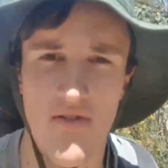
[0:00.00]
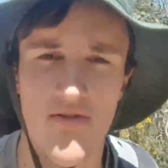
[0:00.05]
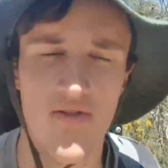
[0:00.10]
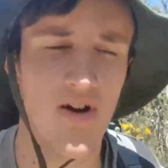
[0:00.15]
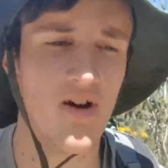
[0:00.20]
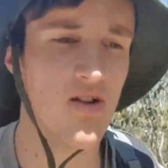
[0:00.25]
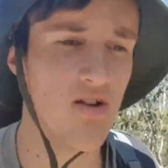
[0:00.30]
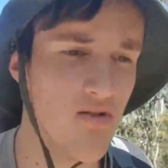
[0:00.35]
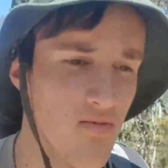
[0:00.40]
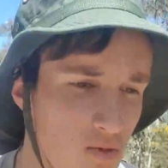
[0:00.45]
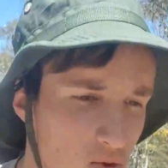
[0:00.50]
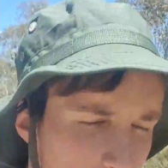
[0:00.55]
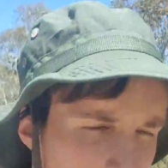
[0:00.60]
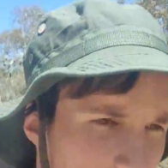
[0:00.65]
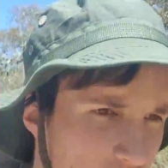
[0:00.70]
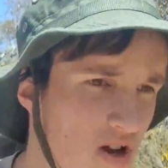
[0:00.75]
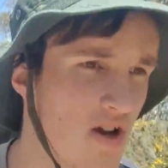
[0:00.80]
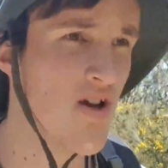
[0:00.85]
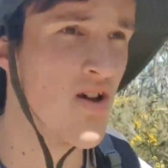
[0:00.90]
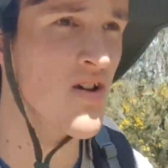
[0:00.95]
Franklin walk,
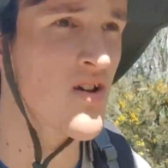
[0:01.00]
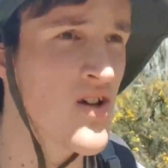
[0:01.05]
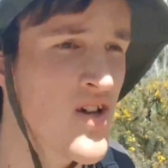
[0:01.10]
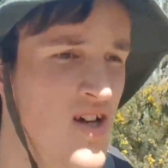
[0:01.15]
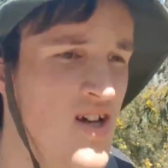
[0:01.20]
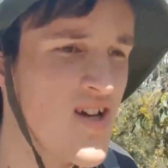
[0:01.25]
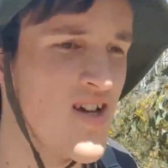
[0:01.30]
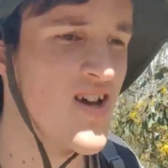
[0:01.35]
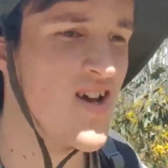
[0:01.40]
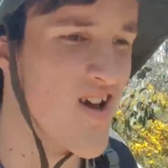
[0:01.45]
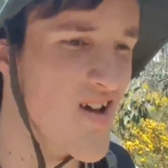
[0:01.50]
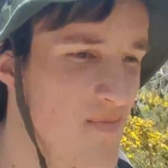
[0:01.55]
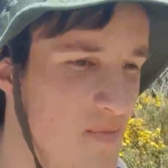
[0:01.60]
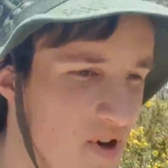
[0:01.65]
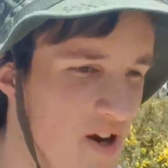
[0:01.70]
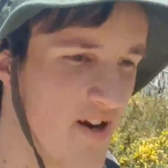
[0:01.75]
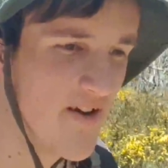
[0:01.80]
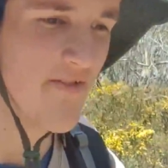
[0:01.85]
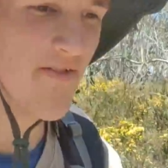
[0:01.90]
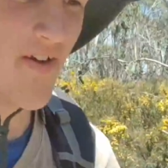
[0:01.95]

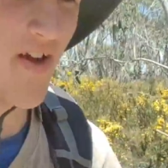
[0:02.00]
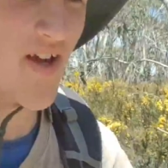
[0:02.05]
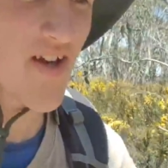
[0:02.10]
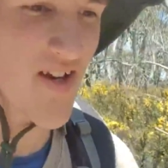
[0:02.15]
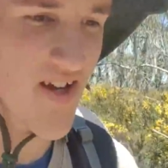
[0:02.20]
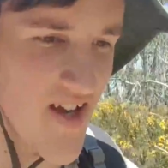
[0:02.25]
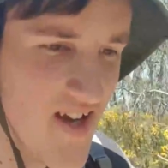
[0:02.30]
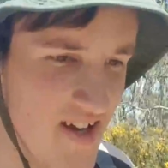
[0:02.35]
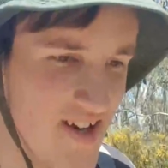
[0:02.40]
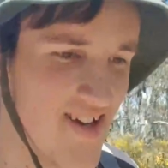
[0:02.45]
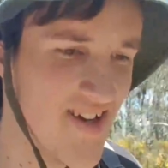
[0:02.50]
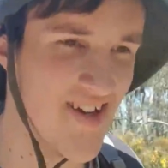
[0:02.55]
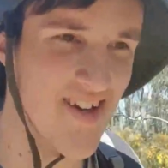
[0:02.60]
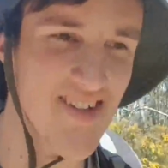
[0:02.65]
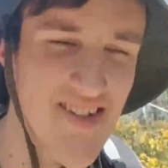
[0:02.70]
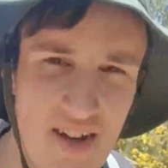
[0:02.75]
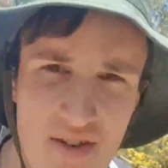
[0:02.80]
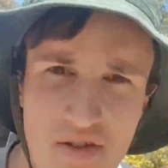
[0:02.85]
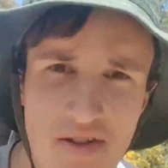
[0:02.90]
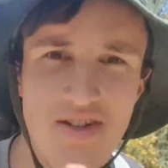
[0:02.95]
but I found out
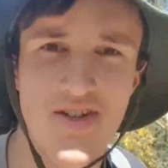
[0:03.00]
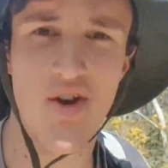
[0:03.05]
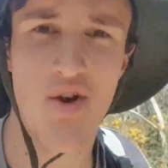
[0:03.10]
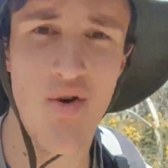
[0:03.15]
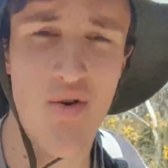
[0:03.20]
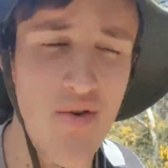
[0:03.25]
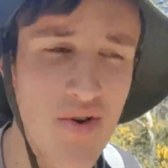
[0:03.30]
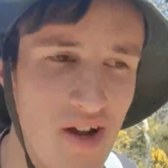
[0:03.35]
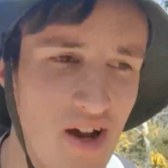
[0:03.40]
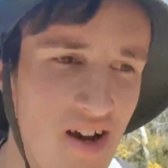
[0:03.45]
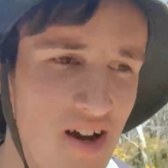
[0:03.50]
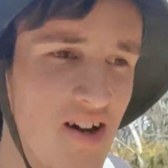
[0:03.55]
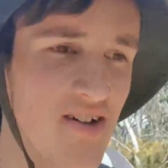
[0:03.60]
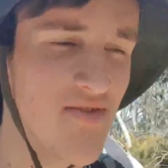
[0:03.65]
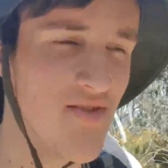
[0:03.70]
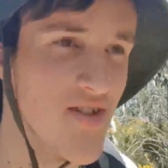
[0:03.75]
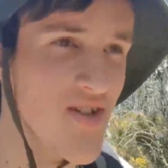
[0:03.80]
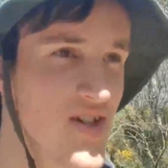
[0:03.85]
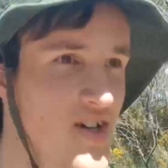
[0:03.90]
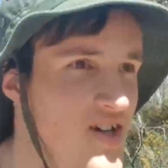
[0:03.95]
it's only 2.5
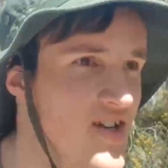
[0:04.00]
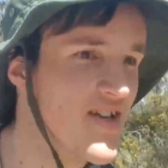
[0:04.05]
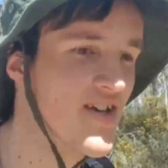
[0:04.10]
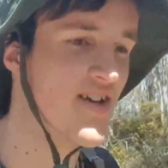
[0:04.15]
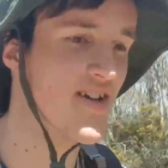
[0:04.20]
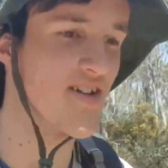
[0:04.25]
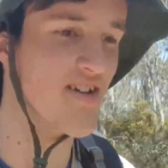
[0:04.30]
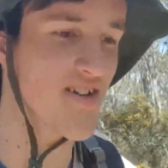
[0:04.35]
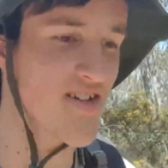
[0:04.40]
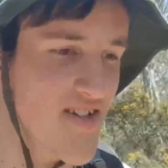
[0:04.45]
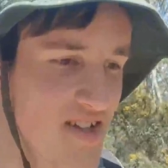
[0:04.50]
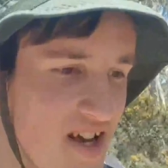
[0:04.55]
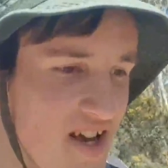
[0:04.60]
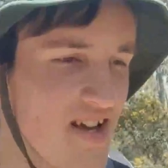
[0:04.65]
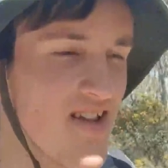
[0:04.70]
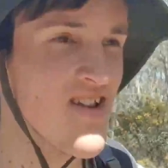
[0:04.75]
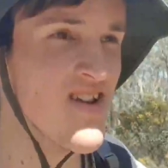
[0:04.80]
return, like I just said.